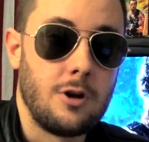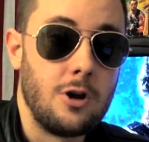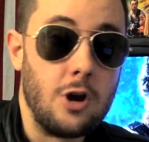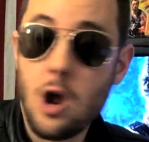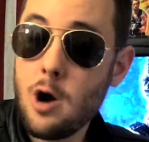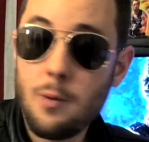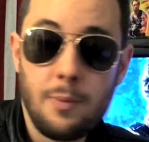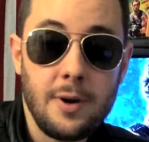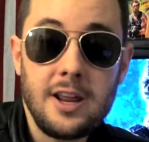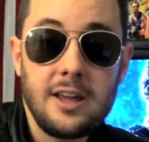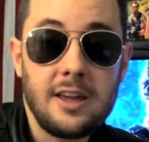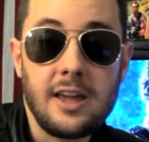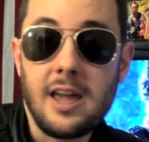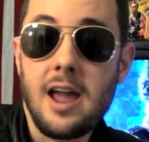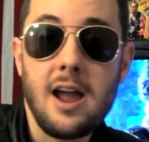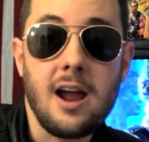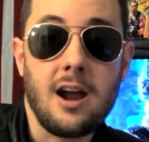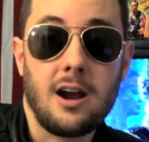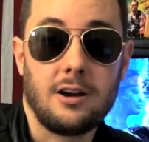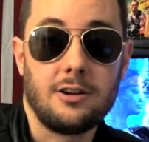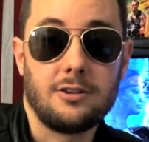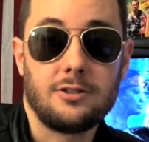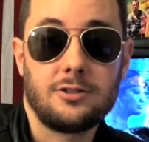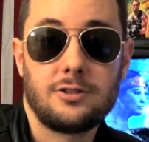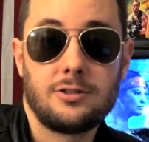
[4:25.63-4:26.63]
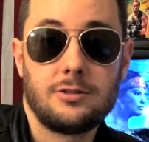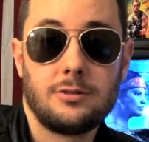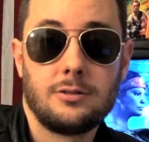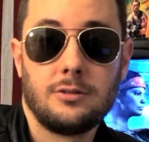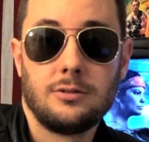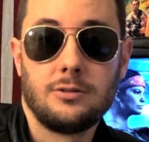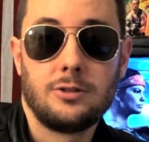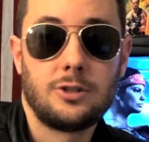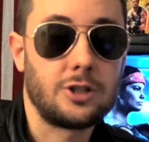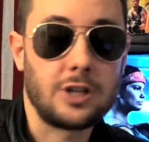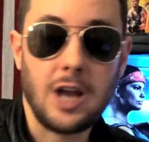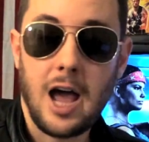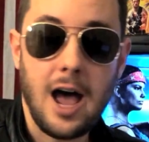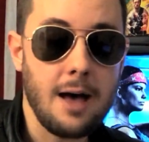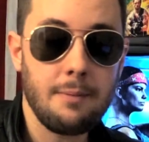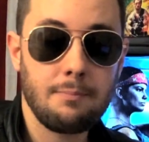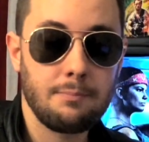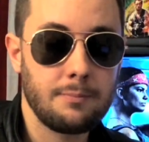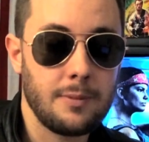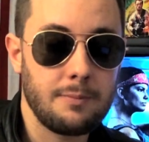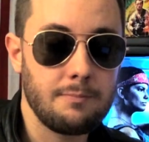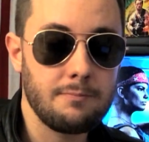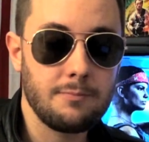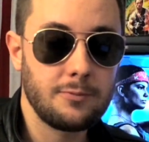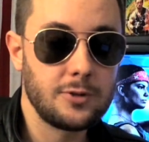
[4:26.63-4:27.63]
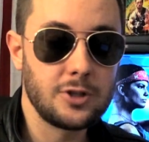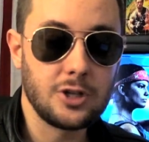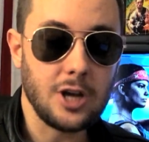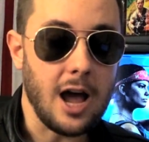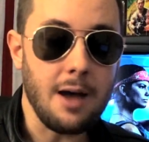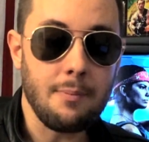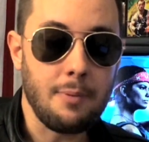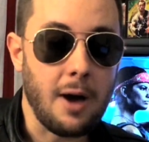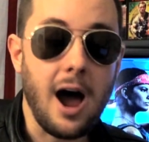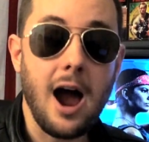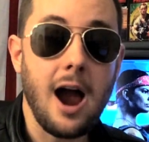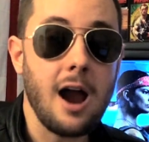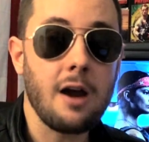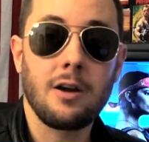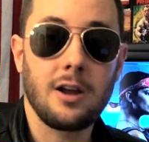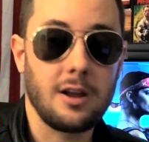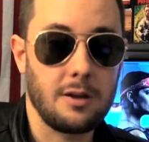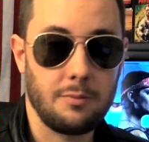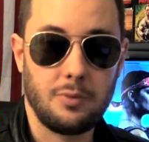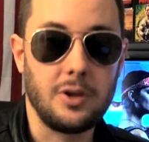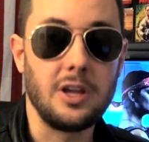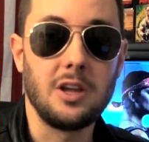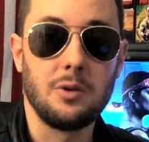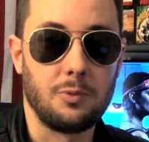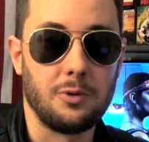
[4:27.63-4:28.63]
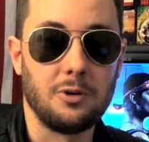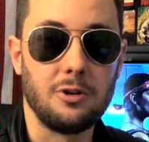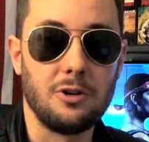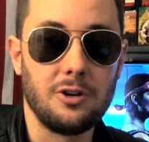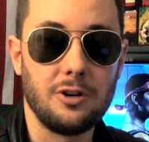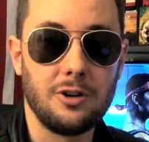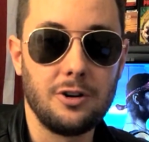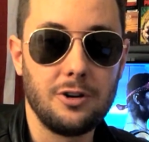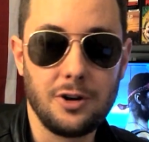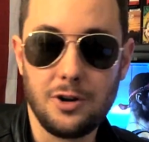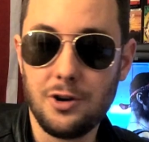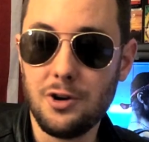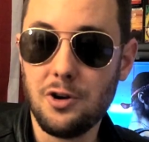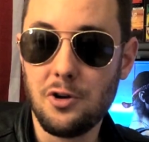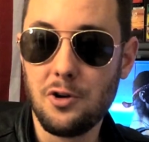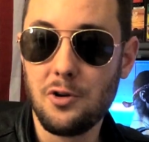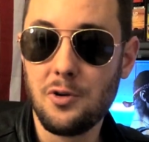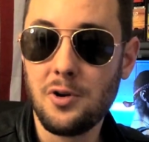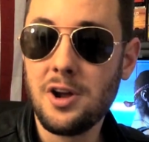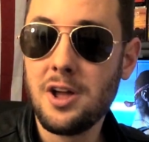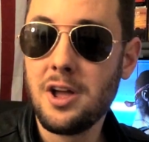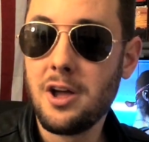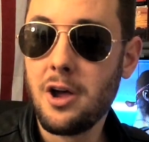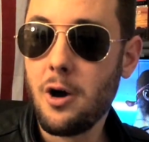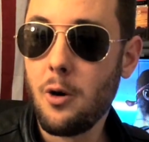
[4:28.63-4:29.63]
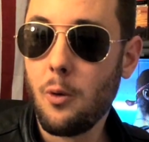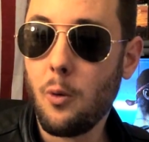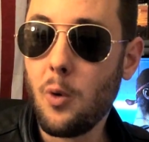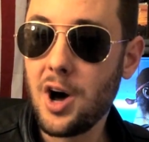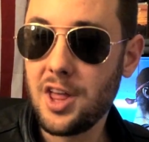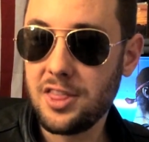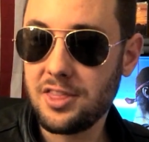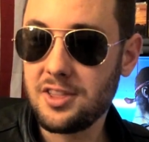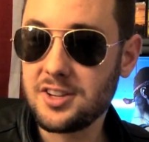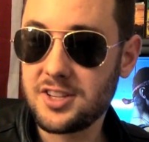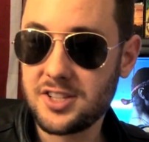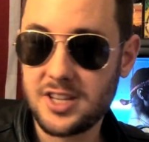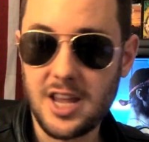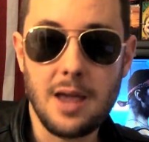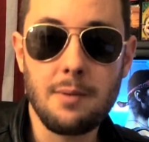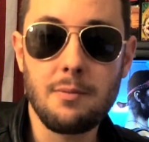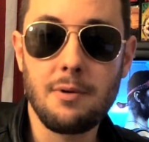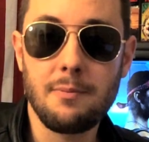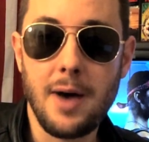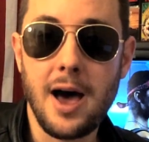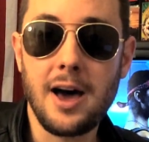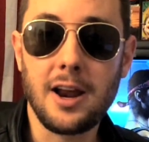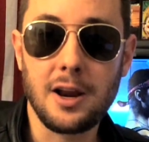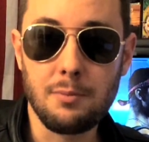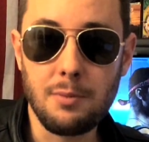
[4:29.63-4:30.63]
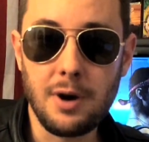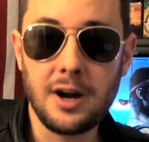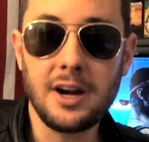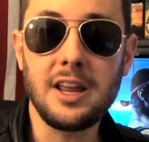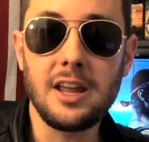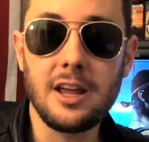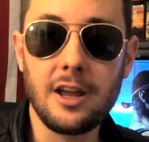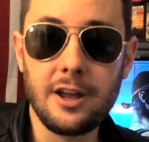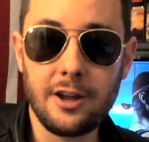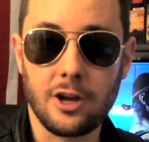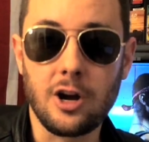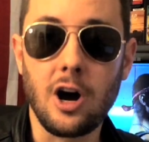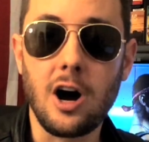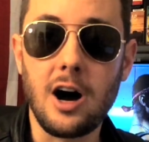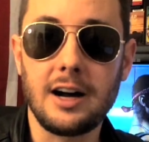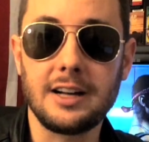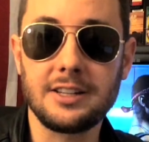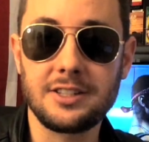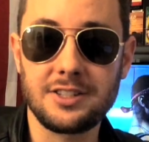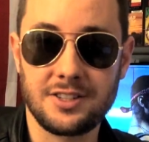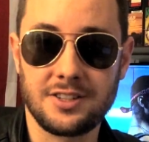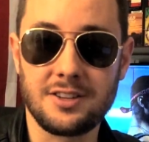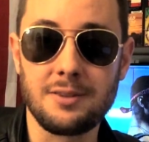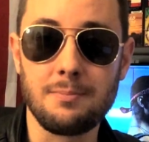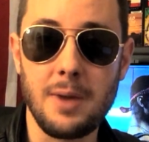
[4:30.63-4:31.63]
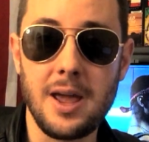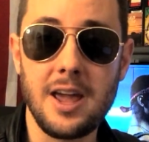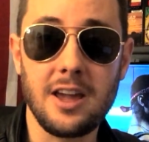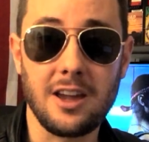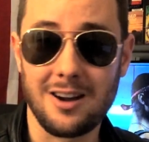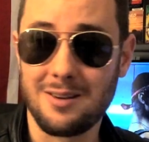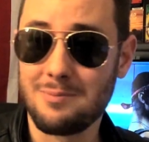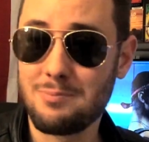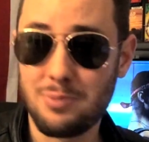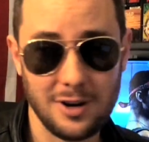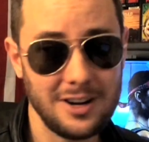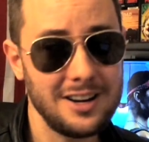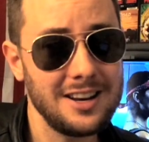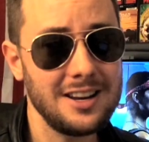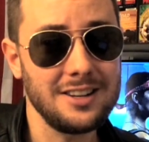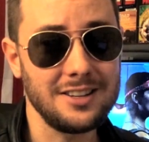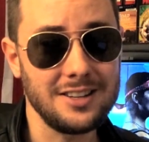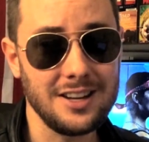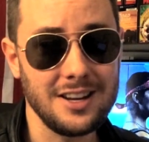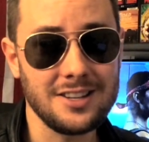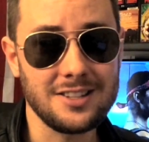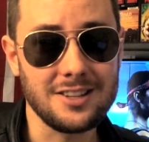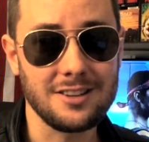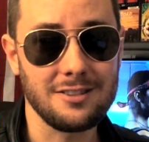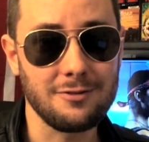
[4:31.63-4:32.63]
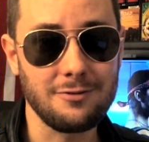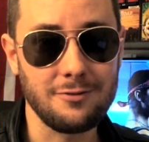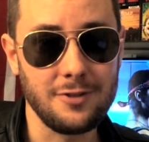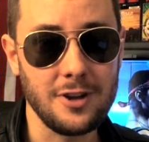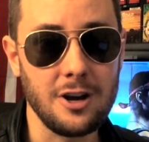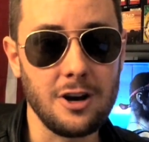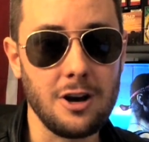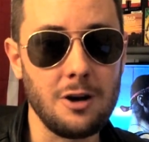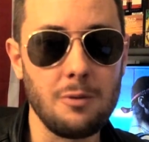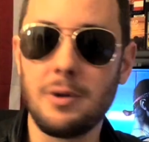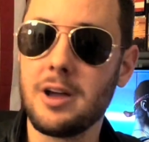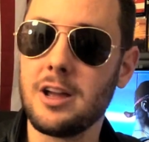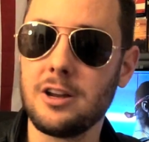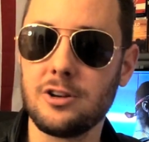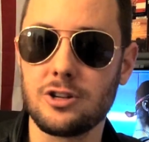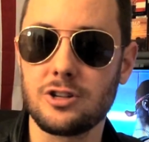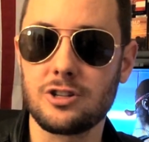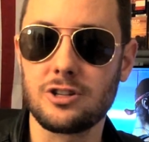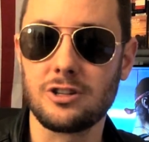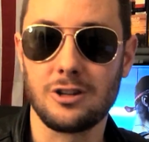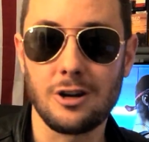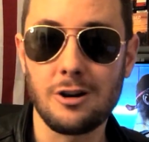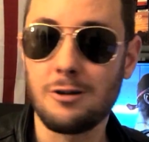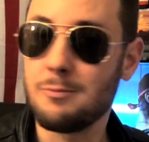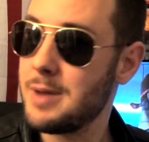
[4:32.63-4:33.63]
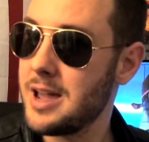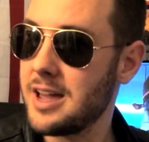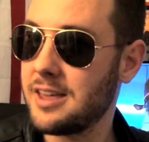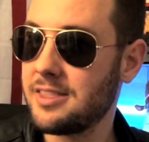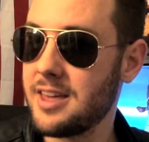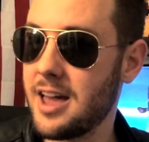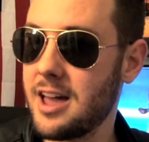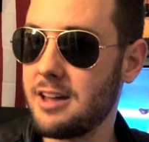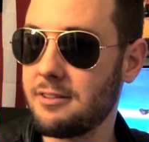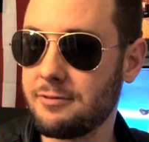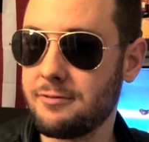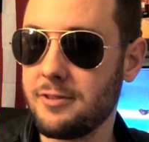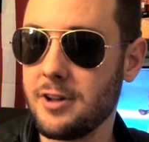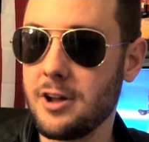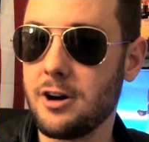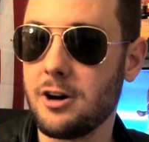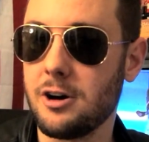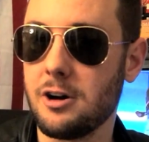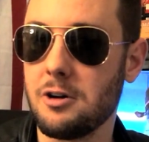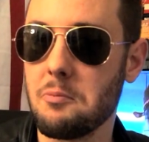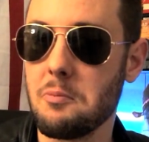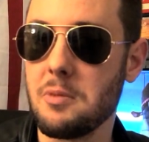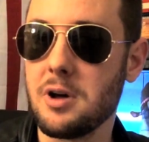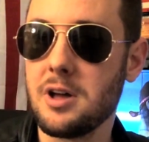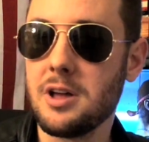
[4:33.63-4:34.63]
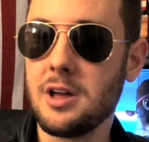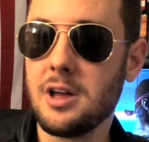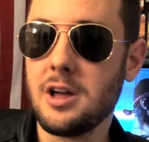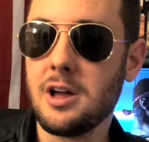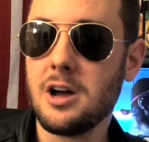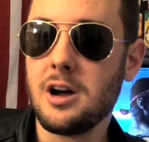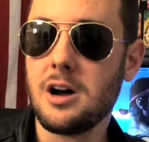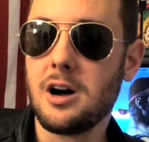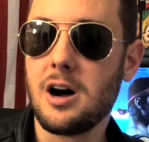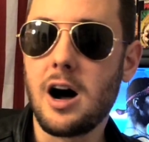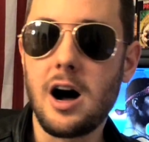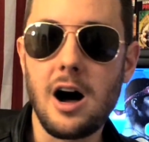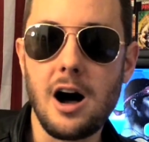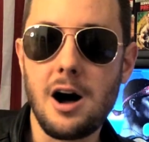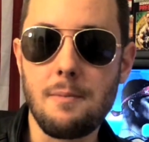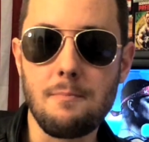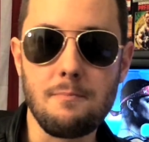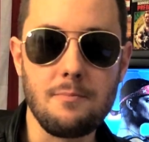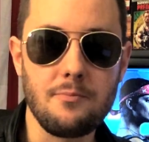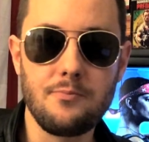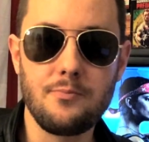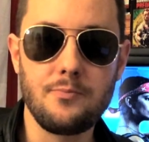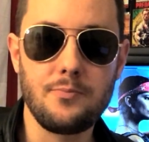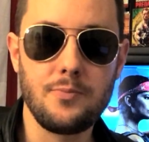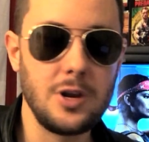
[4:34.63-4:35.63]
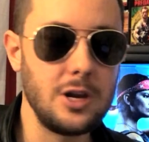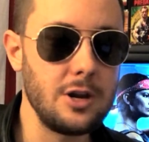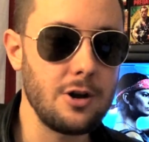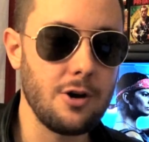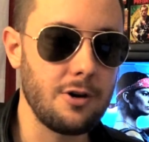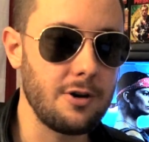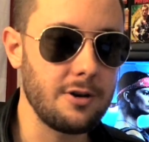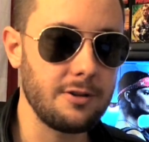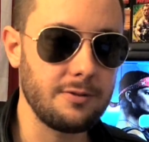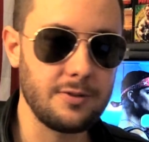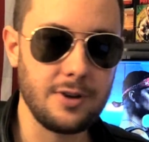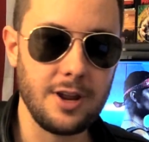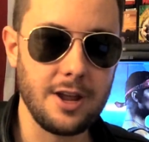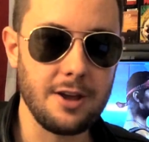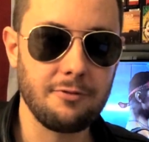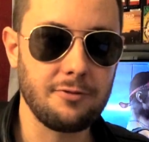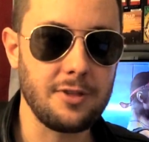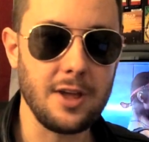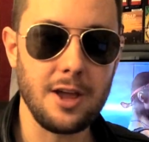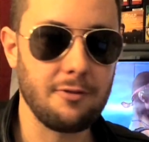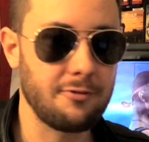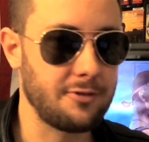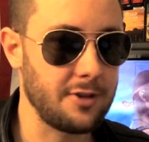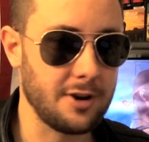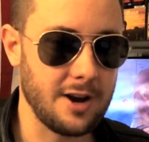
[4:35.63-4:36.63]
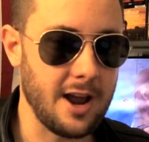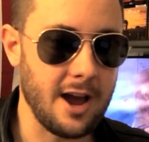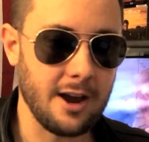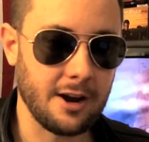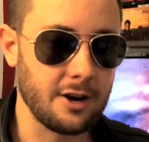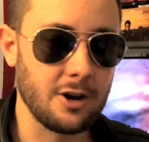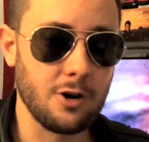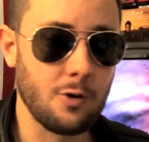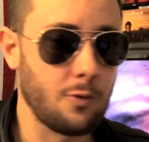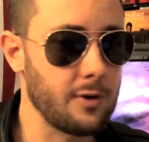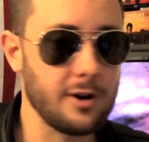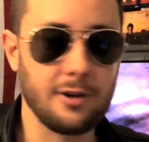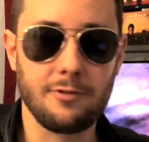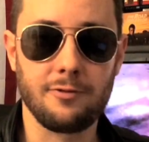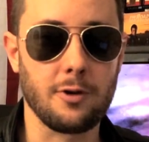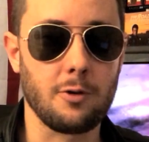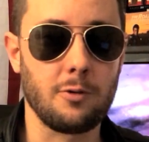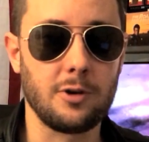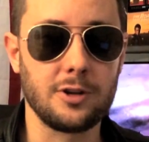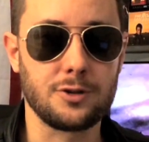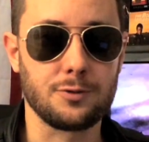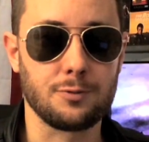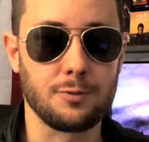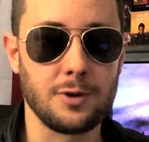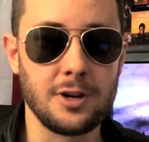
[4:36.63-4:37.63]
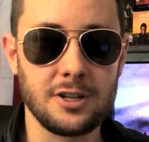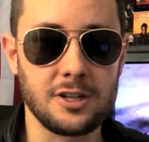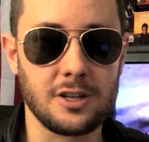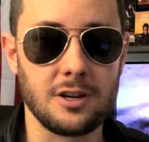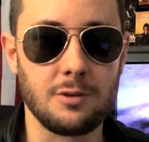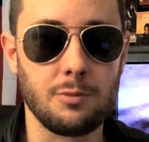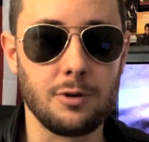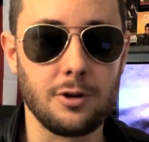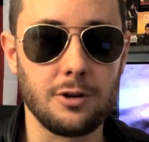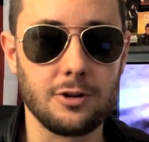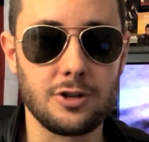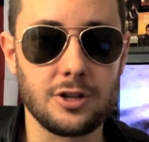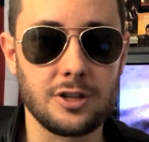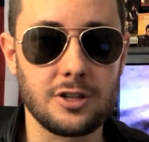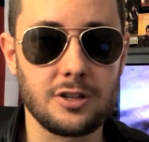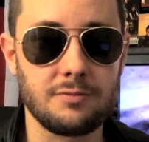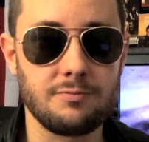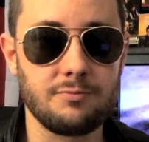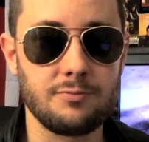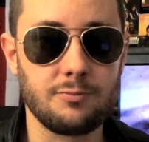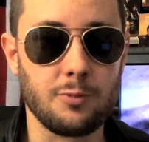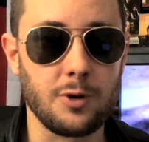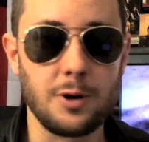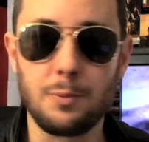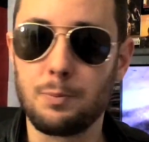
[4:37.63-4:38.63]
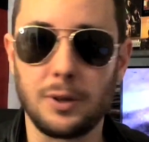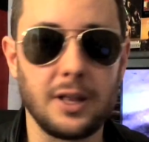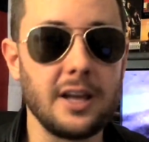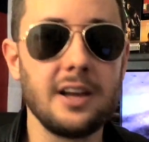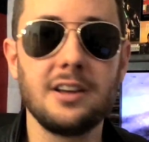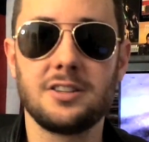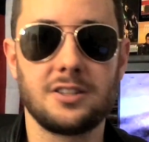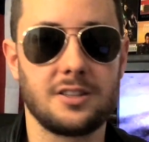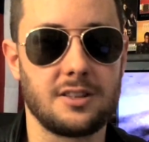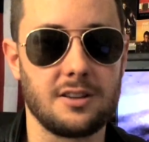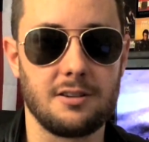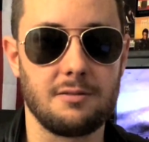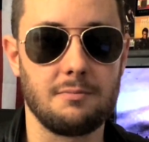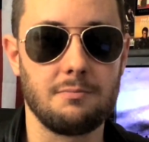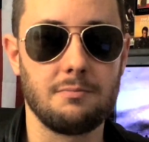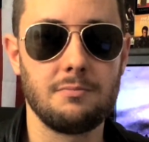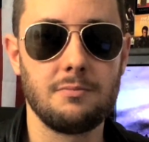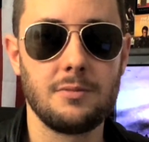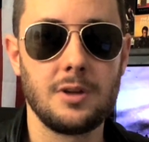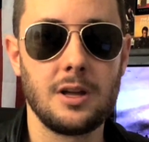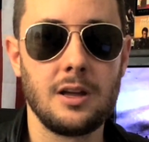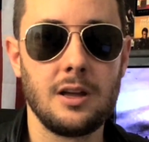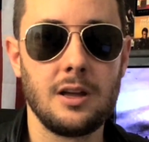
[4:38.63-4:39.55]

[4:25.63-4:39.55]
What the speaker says: Nobody cares. Stop hiring people who want the same amount of money it costs to make a pretty decent film and just go make that film. If they're not going to work for what's reasonable, just replace them.